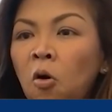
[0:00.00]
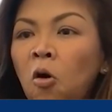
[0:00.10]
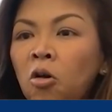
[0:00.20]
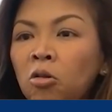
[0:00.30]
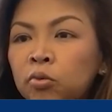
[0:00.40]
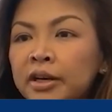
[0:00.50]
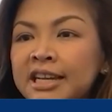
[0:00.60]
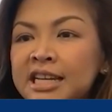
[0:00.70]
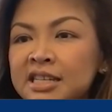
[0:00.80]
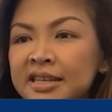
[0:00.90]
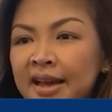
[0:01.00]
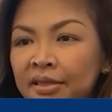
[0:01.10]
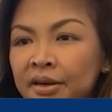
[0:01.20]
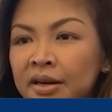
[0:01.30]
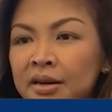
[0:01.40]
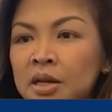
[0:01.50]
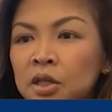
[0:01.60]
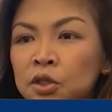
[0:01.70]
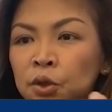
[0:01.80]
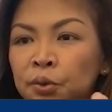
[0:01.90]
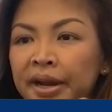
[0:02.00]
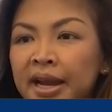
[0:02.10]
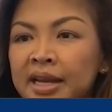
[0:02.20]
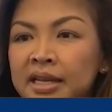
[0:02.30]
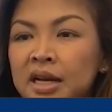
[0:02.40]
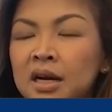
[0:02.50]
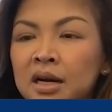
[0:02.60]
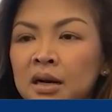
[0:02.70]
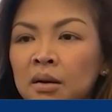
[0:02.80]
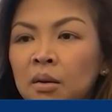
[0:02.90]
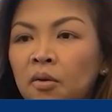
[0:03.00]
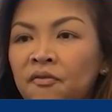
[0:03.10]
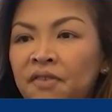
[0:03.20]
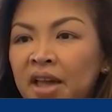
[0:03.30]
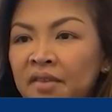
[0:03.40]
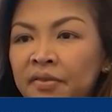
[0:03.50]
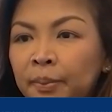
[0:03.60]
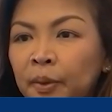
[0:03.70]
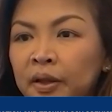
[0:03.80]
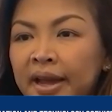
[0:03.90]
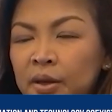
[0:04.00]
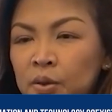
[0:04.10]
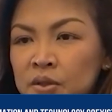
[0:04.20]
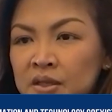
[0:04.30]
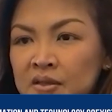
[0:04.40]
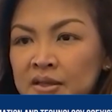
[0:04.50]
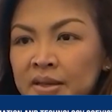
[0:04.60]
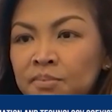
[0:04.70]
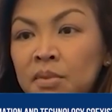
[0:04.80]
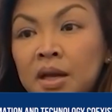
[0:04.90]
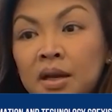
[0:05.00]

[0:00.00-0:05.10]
all working together to create a favorable ecosystem,